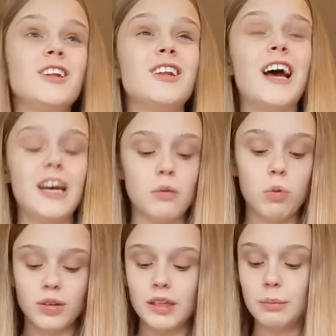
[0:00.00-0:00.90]
and 1
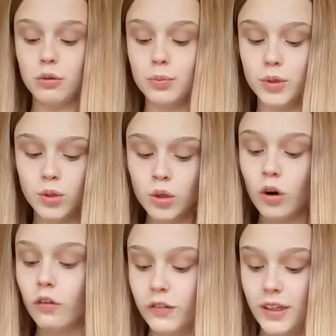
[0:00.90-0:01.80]
tablespoon
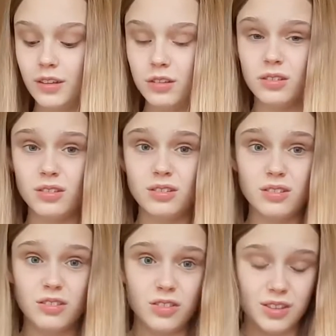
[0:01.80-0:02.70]
coffee to
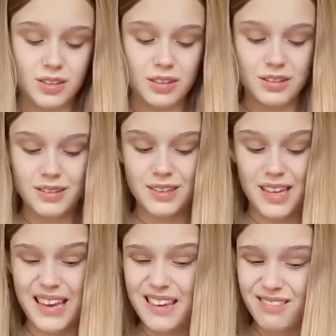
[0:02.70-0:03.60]
just
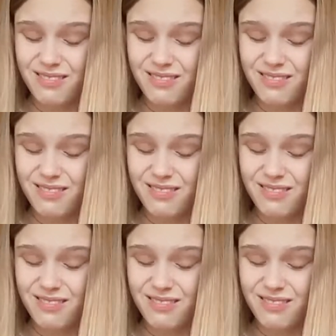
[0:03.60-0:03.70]
see.